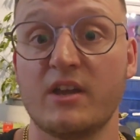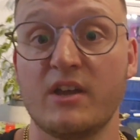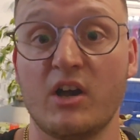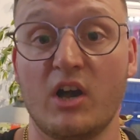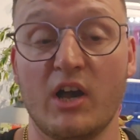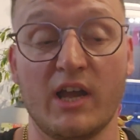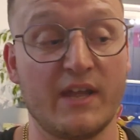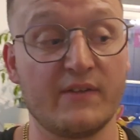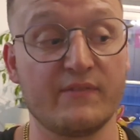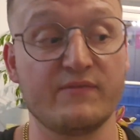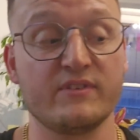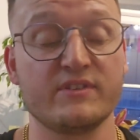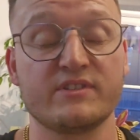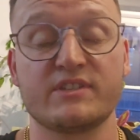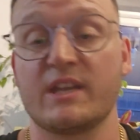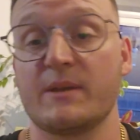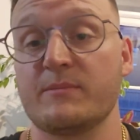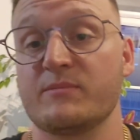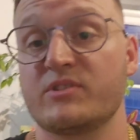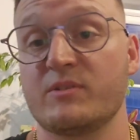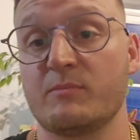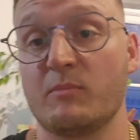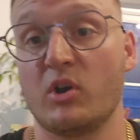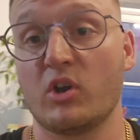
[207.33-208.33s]
I give these
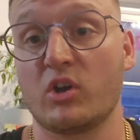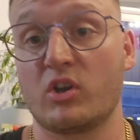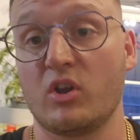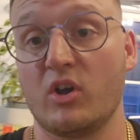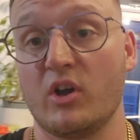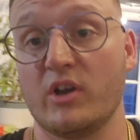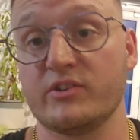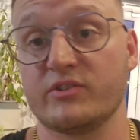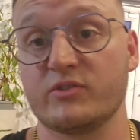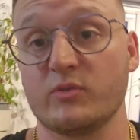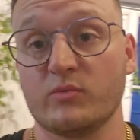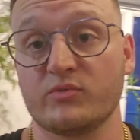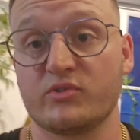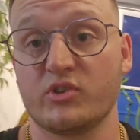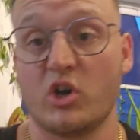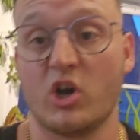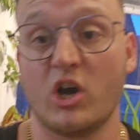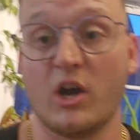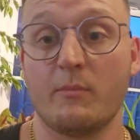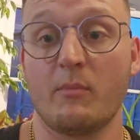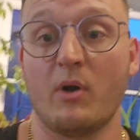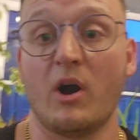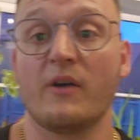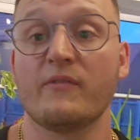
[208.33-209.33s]
tips to my clients all the
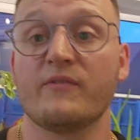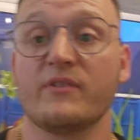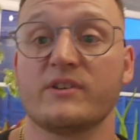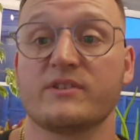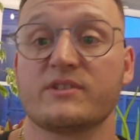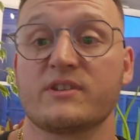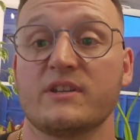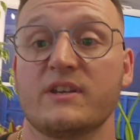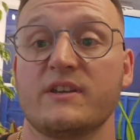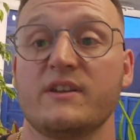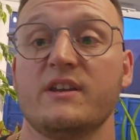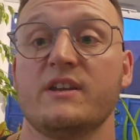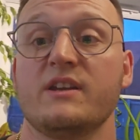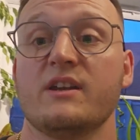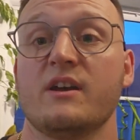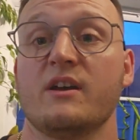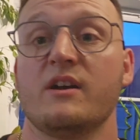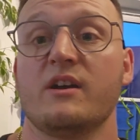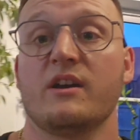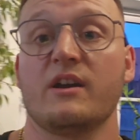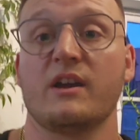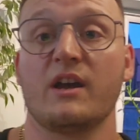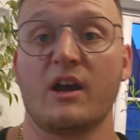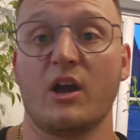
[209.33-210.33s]
time. Obviously,
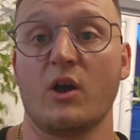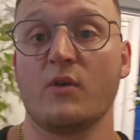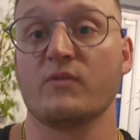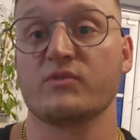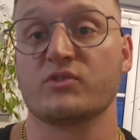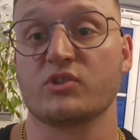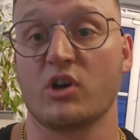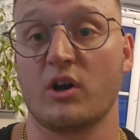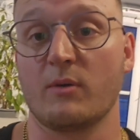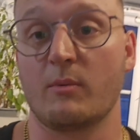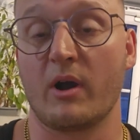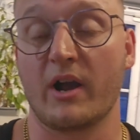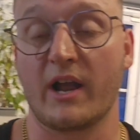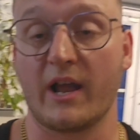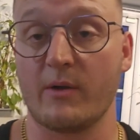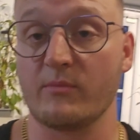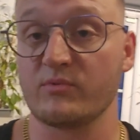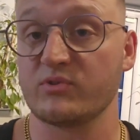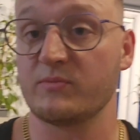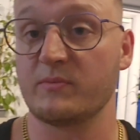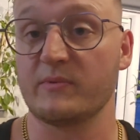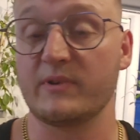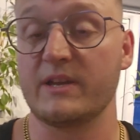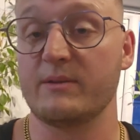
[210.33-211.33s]
over time I get them
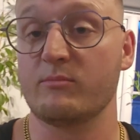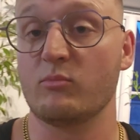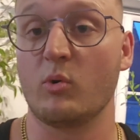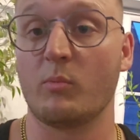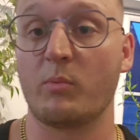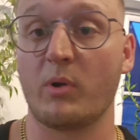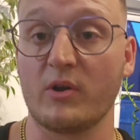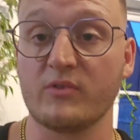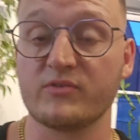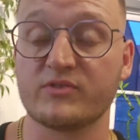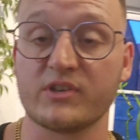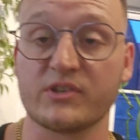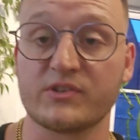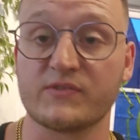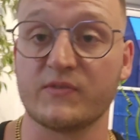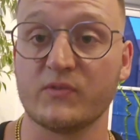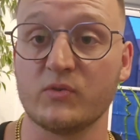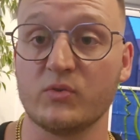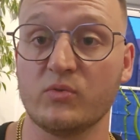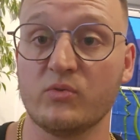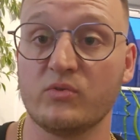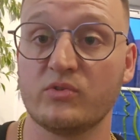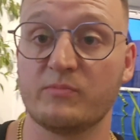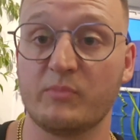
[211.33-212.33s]
to eat more processed
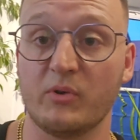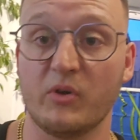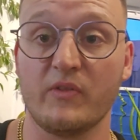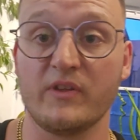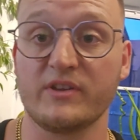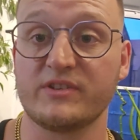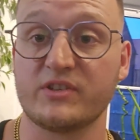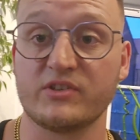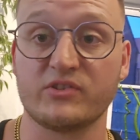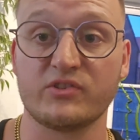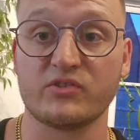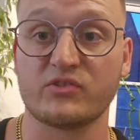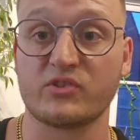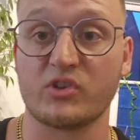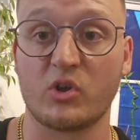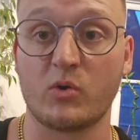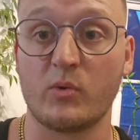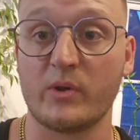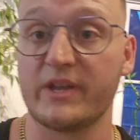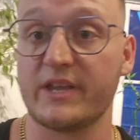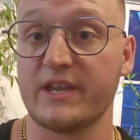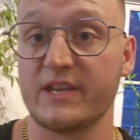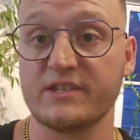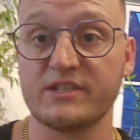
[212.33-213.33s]
food, but this is just a
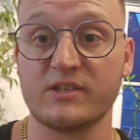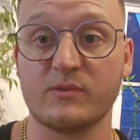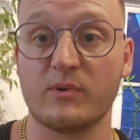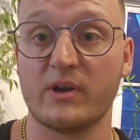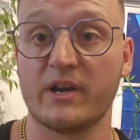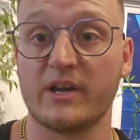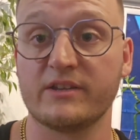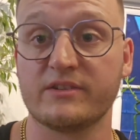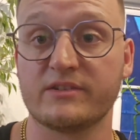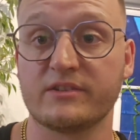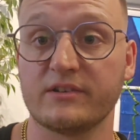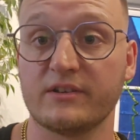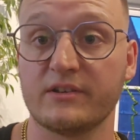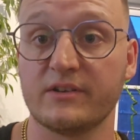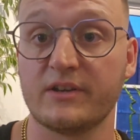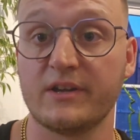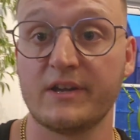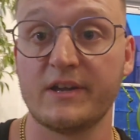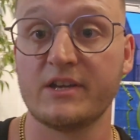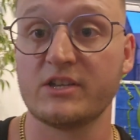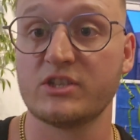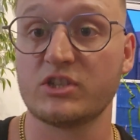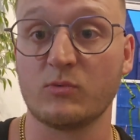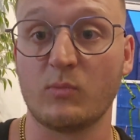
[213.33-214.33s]
quick, easy way to
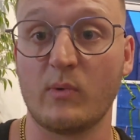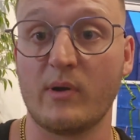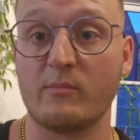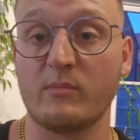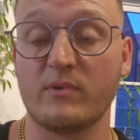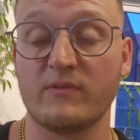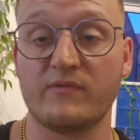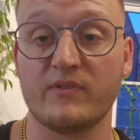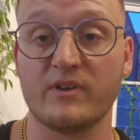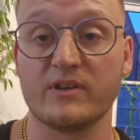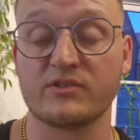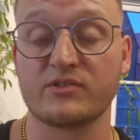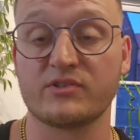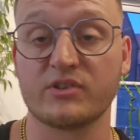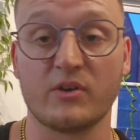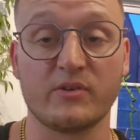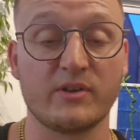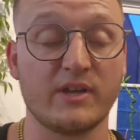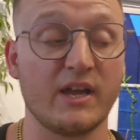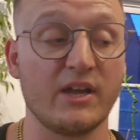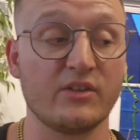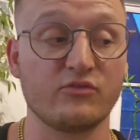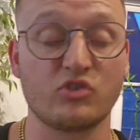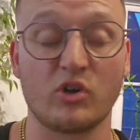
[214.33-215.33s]
win with this. So
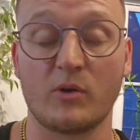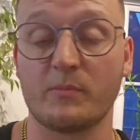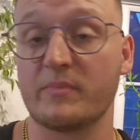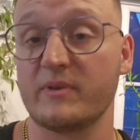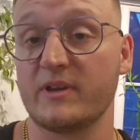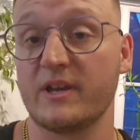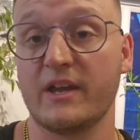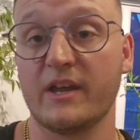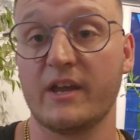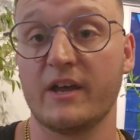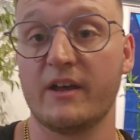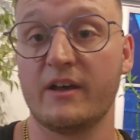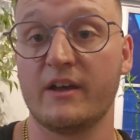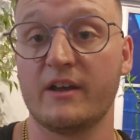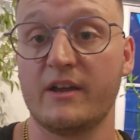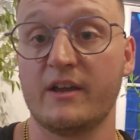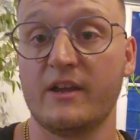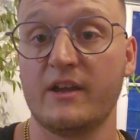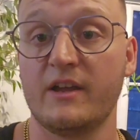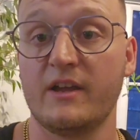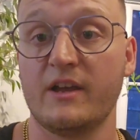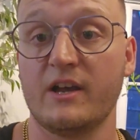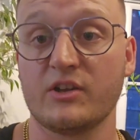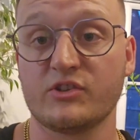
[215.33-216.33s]
yeah, drop me a
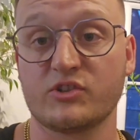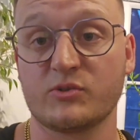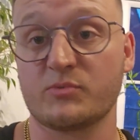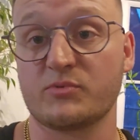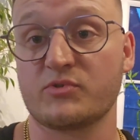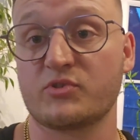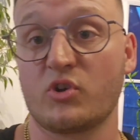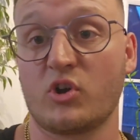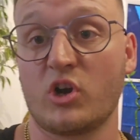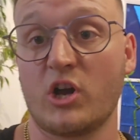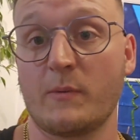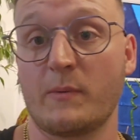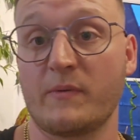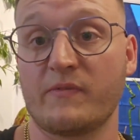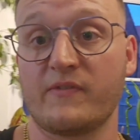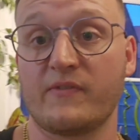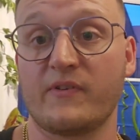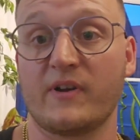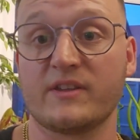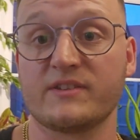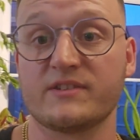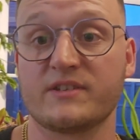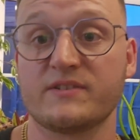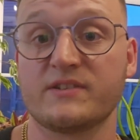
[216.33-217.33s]
subscribe if you
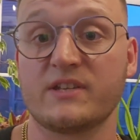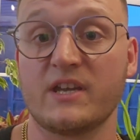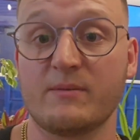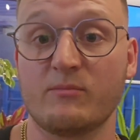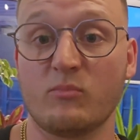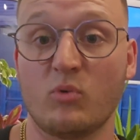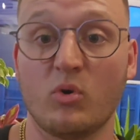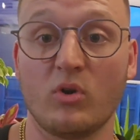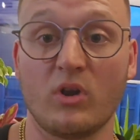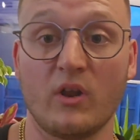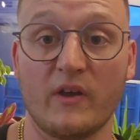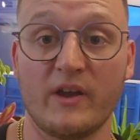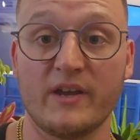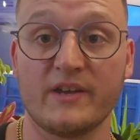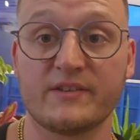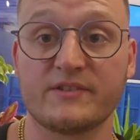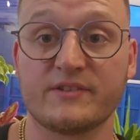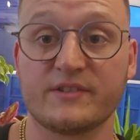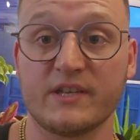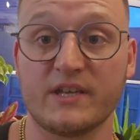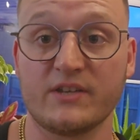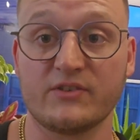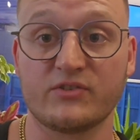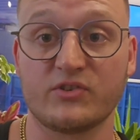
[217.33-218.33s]
fancy seeing more like
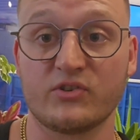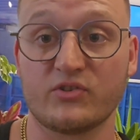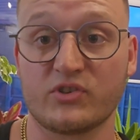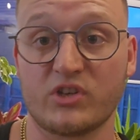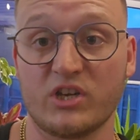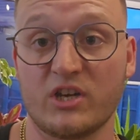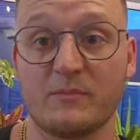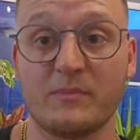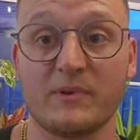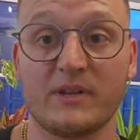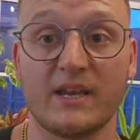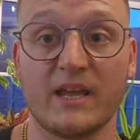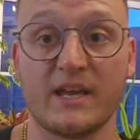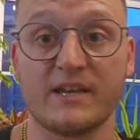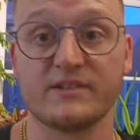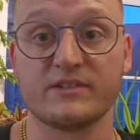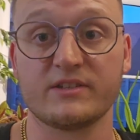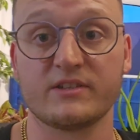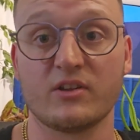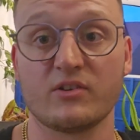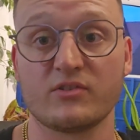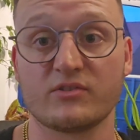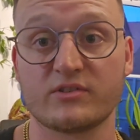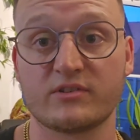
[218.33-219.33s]
this. It's just going to be
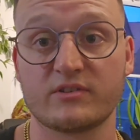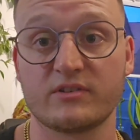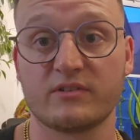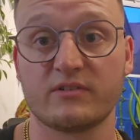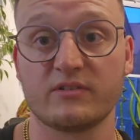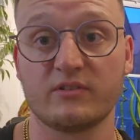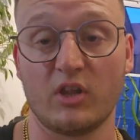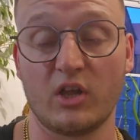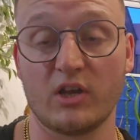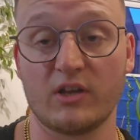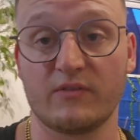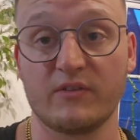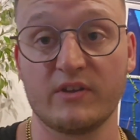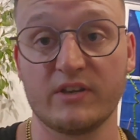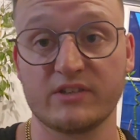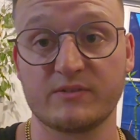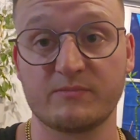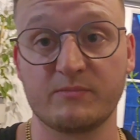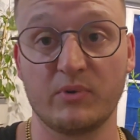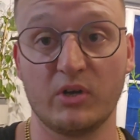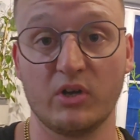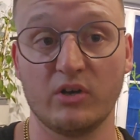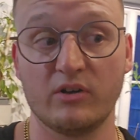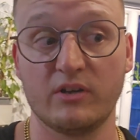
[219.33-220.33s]
laziness like this,
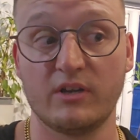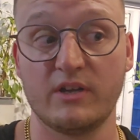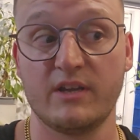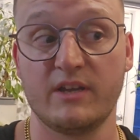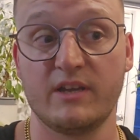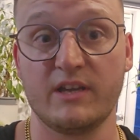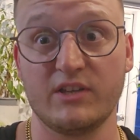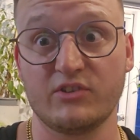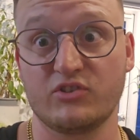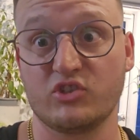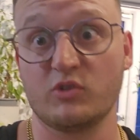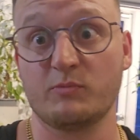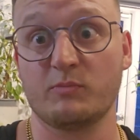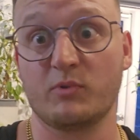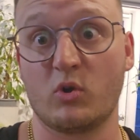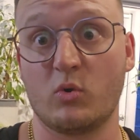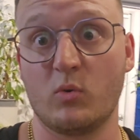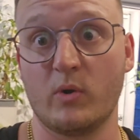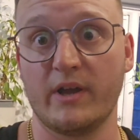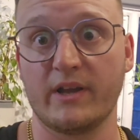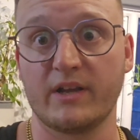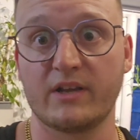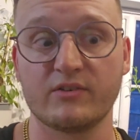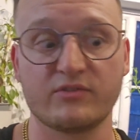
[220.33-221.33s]
but it's super
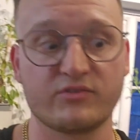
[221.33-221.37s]
quick.